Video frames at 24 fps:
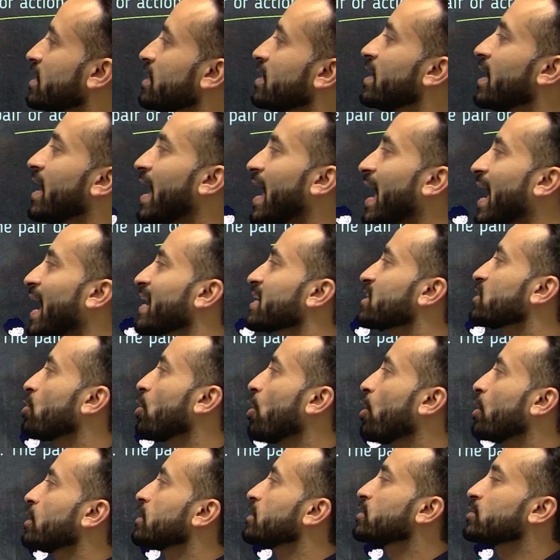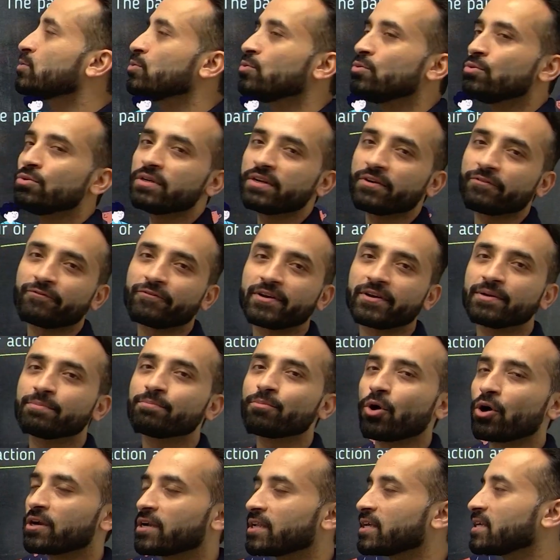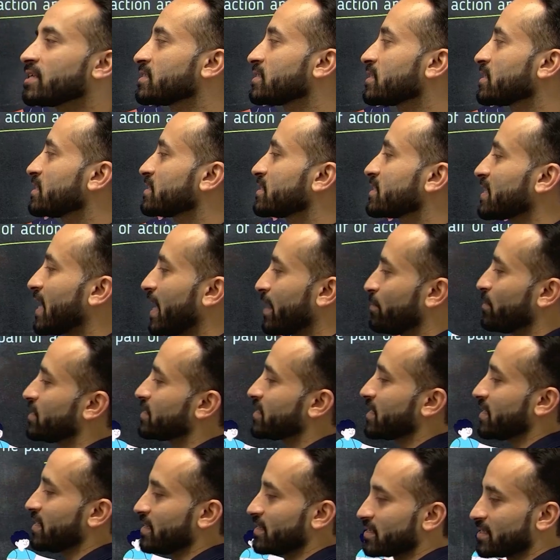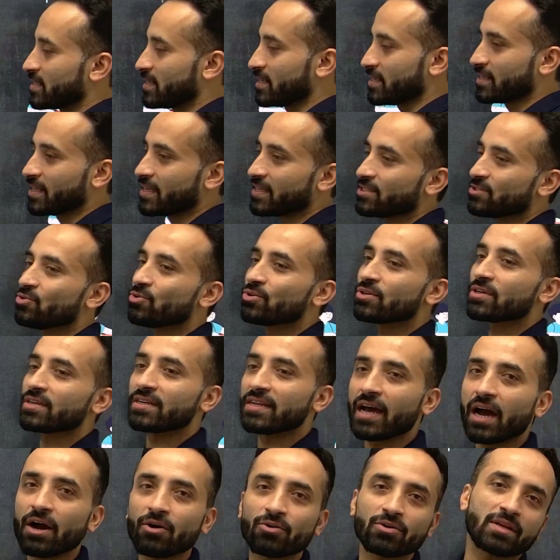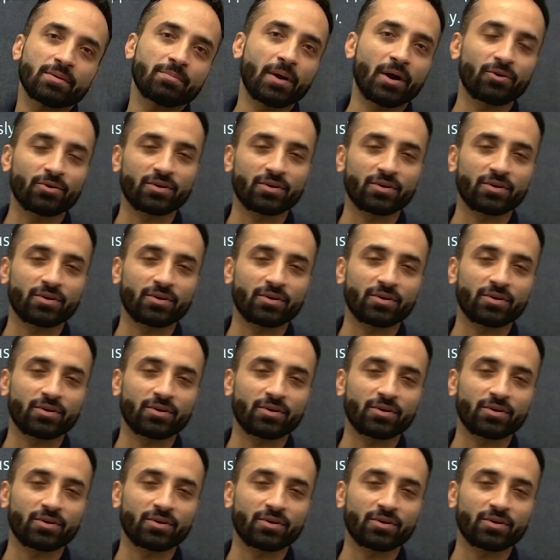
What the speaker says: act on two different bodies simultaneously. There's no doubt about